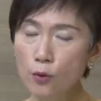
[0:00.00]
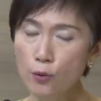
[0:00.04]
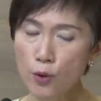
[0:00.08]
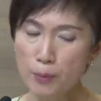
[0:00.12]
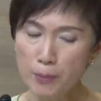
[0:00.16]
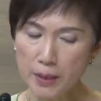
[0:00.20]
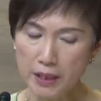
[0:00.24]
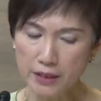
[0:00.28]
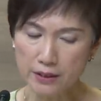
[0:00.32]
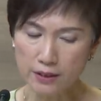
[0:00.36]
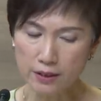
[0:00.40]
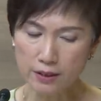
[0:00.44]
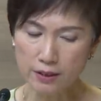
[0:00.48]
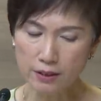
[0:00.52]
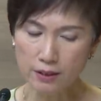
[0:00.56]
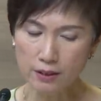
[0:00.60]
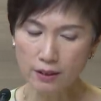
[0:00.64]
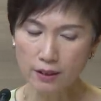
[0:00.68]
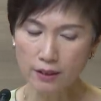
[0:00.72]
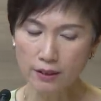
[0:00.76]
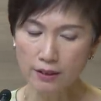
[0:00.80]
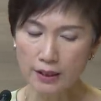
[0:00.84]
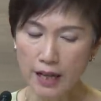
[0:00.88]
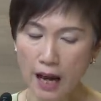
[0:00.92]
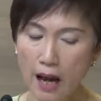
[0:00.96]
We must
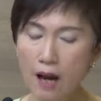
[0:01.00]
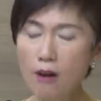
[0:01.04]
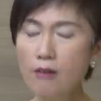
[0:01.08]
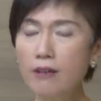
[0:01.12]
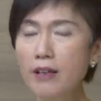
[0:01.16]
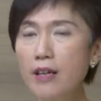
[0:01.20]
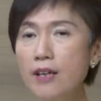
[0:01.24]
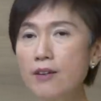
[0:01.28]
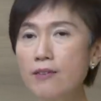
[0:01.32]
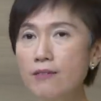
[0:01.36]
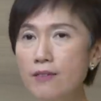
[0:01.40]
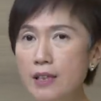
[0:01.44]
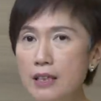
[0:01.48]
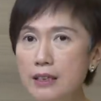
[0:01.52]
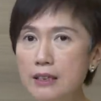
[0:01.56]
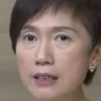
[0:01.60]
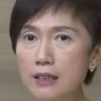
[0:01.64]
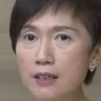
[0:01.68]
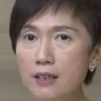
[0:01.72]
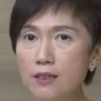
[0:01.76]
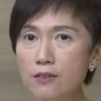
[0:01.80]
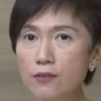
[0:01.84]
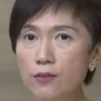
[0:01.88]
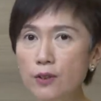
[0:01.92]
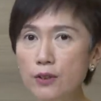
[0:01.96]
now get
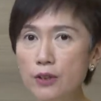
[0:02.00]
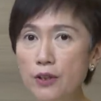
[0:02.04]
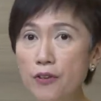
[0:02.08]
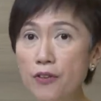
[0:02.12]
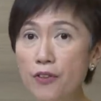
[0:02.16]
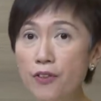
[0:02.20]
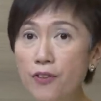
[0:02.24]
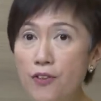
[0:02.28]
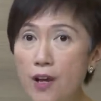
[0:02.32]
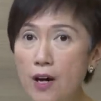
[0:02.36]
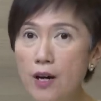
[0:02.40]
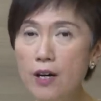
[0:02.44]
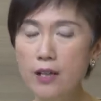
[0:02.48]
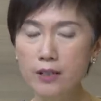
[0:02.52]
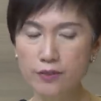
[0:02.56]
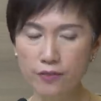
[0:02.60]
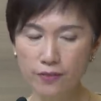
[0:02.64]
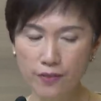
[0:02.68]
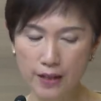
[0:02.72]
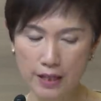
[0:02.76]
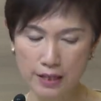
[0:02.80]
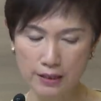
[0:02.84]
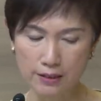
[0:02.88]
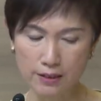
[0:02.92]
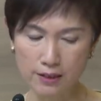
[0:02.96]
ready for the third
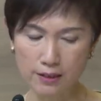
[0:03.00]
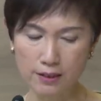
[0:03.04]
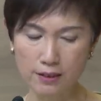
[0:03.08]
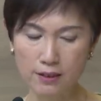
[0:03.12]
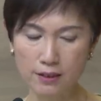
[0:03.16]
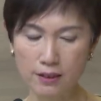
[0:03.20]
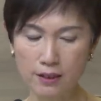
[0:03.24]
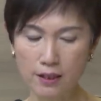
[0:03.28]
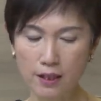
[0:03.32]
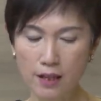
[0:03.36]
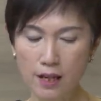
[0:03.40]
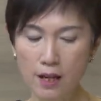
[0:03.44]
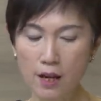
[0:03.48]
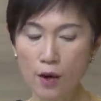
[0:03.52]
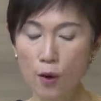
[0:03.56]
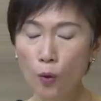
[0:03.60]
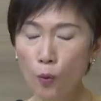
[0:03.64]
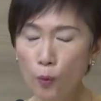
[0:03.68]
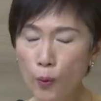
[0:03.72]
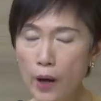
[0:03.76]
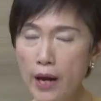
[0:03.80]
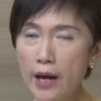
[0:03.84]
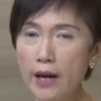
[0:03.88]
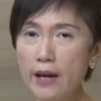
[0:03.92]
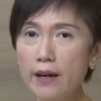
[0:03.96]
phase,
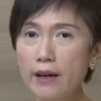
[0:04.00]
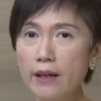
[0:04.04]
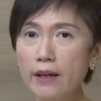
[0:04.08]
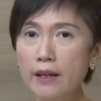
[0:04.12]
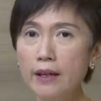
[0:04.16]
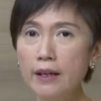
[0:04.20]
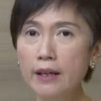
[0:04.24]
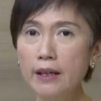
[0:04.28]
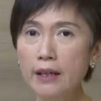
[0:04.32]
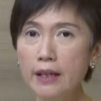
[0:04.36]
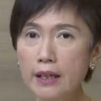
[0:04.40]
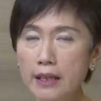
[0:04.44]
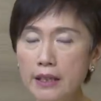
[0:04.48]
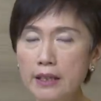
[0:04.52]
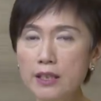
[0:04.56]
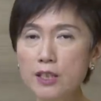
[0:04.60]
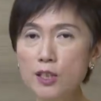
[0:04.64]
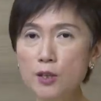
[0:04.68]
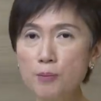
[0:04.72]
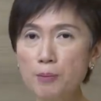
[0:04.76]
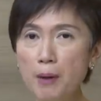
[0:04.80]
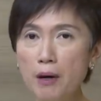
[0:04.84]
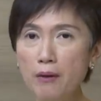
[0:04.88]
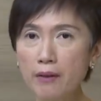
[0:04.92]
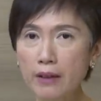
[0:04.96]
where it
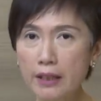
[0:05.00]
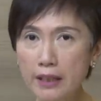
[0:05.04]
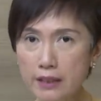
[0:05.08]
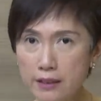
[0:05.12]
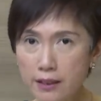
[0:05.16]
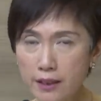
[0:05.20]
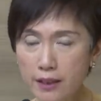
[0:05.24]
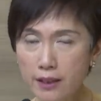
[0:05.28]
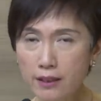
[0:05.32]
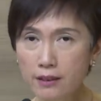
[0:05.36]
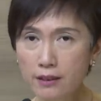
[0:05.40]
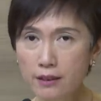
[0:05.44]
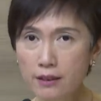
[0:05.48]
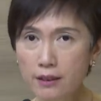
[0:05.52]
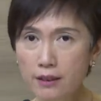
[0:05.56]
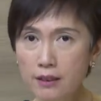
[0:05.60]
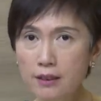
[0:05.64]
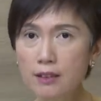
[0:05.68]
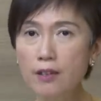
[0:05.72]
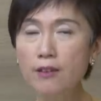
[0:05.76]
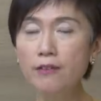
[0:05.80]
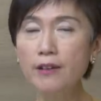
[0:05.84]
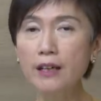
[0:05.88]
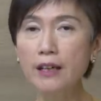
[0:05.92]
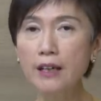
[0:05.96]
is about getting
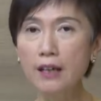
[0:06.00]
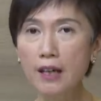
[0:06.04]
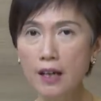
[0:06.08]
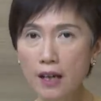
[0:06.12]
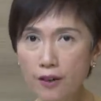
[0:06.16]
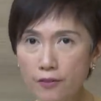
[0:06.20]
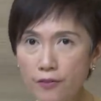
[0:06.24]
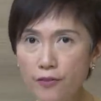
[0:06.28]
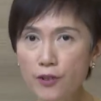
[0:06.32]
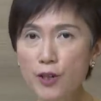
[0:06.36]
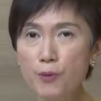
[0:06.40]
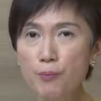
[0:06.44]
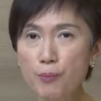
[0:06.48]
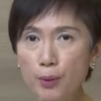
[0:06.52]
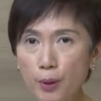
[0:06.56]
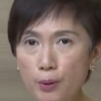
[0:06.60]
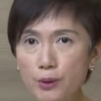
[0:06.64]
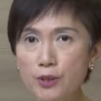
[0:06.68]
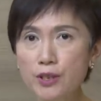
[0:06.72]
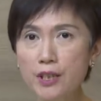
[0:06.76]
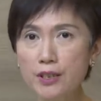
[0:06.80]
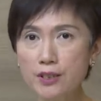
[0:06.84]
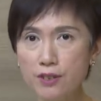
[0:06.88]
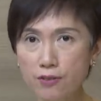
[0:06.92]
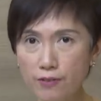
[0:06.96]
the recovery
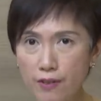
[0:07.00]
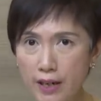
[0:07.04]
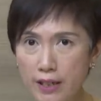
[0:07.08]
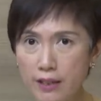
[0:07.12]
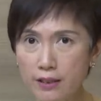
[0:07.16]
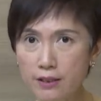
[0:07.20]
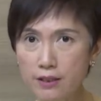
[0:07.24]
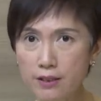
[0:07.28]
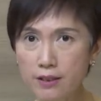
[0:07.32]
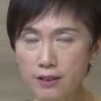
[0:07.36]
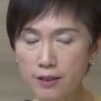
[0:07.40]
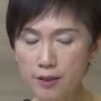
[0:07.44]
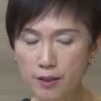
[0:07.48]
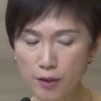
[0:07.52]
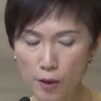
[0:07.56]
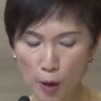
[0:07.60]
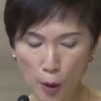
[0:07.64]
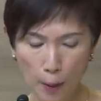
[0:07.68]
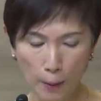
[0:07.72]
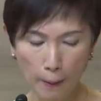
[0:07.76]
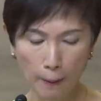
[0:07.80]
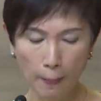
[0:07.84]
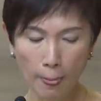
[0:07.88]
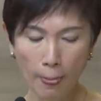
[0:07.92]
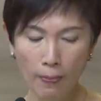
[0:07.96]
process right.
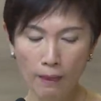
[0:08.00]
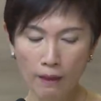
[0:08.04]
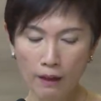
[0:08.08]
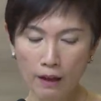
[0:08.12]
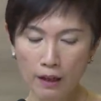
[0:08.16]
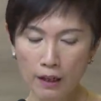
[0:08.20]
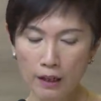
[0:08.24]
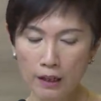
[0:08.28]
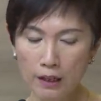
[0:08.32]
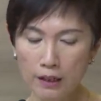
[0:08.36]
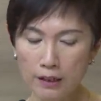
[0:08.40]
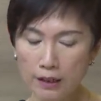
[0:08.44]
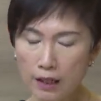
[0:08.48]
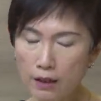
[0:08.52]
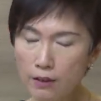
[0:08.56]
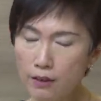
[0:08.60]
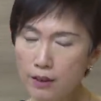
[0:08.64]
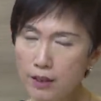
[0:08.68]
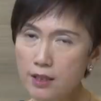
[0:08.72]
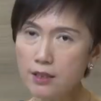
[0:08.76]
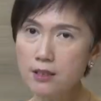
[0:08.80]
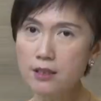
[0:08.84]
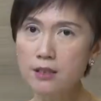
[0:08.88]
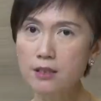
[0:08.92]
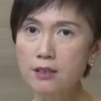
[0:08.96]
Now,
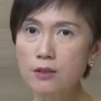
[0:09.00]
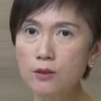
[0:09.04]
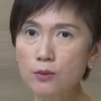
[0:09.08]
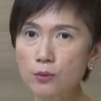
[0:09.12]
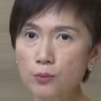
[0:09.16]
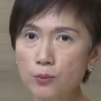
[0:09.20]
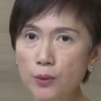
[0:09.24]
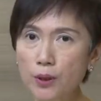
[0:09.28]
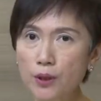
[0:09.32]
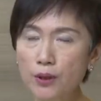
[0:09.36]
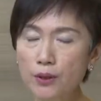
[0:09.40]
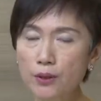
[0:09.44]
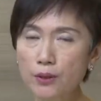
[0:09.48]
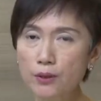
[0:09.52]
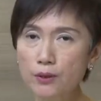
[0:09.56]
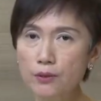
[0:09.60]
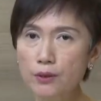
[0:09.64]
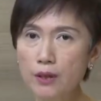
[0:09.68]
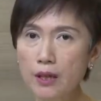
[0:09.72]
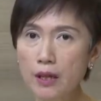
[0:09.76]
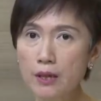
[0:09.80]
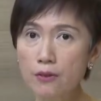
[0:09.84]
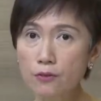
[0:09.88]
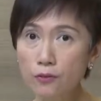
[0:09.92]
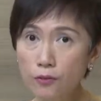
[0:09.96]
this
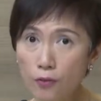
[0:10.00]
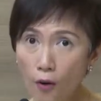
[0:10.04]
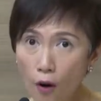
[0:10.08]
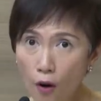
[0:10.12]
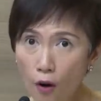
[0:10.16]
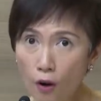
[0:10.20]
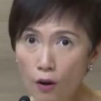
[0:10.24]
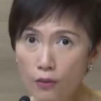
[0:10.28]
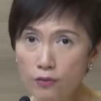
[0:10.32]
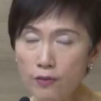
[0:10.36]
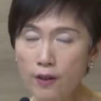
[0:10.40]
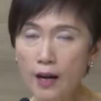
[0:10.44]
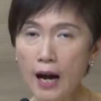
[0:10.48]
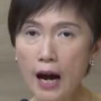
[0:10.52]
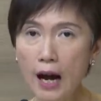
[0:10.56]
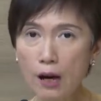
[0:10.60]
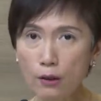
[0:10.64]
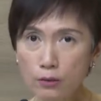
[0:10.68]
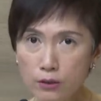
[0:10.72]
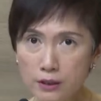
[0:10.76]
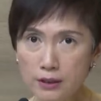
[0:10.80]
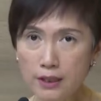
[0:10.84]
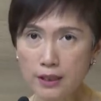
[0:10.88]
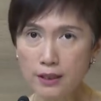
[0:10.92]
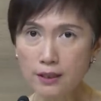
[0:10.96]
will involve
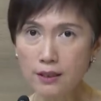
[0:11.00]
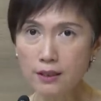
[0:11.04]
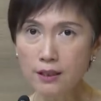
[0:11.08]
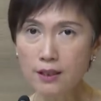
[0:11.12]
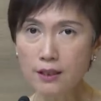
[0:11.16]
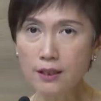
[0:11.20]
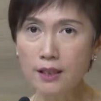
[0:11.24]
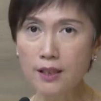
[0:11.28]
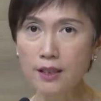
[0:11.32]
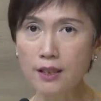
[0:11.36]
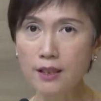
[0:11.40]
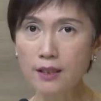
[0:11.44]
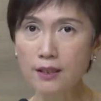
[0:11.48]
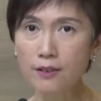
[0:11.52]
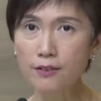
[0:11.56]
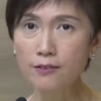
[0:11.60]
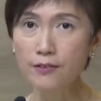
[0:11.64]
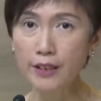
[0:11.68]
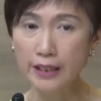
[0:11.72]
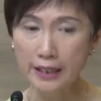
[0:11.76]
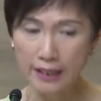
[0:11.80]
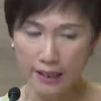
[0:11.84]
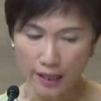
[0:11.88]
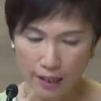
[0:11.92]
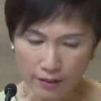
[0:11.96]
housing the
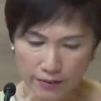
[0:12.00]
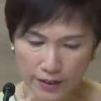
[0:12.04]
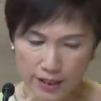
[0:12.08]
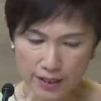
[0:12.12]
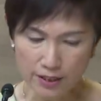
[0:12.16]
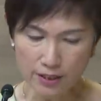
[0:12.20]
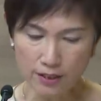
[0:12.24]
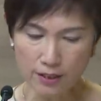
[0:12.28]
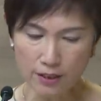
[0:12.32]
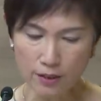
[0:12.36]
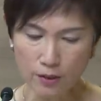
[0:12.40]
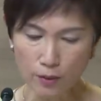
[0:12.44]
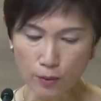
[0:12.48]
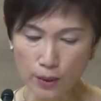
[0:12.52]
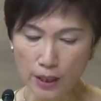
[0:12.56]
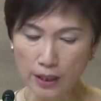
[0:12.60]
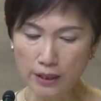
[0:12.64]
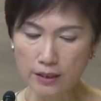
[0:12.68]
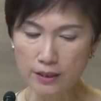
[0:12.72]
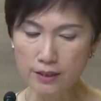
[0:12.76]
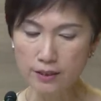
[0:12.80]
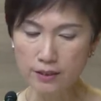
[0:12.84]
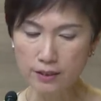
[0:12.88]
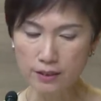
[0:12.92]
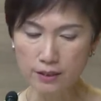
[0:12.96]
recovered
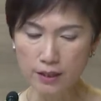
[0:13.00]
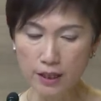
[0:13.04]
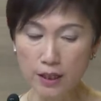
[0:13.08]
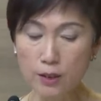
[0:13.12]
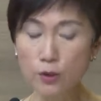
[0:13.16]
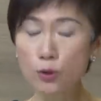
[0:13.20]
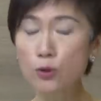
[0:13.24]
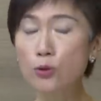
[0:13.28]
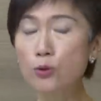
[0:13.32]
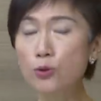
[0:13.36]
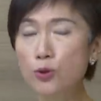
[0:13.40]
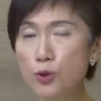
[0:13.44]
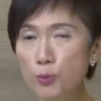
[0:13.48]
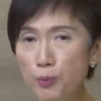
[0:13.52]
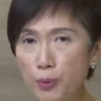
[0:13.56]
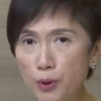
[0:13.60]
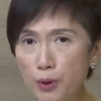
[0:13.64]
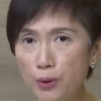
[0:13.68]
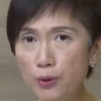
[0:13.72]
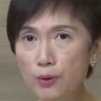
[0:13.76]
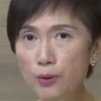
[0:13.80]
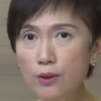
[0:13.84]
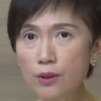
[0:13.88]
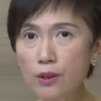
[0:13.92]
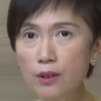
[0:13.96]
workers in
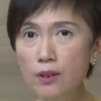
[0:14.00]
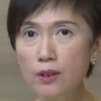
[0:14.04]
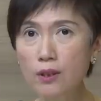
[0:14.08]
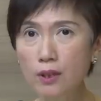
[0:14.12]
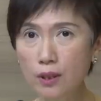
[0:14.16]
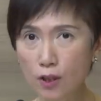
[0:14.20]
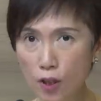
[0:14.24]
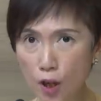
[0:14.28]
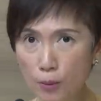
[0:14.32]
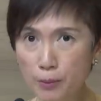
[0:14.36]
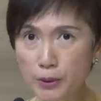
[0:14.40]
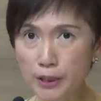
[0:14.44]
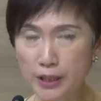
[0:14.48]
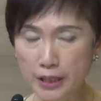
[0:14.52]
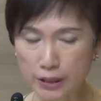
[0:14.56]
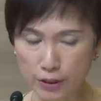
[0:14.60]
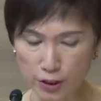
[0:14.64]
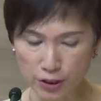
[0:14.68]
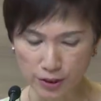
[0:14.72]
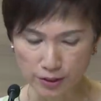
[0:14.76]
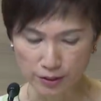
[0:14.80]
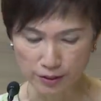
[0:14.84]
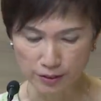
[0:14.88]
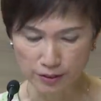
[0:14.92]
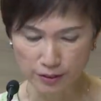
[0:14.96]
suitable
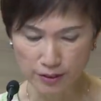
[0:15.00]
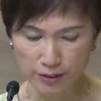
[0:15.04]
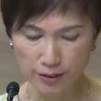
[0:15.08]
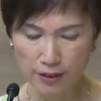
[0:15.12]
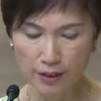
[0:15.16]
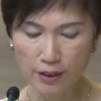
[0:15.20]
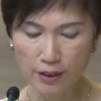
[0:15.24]
accommodation.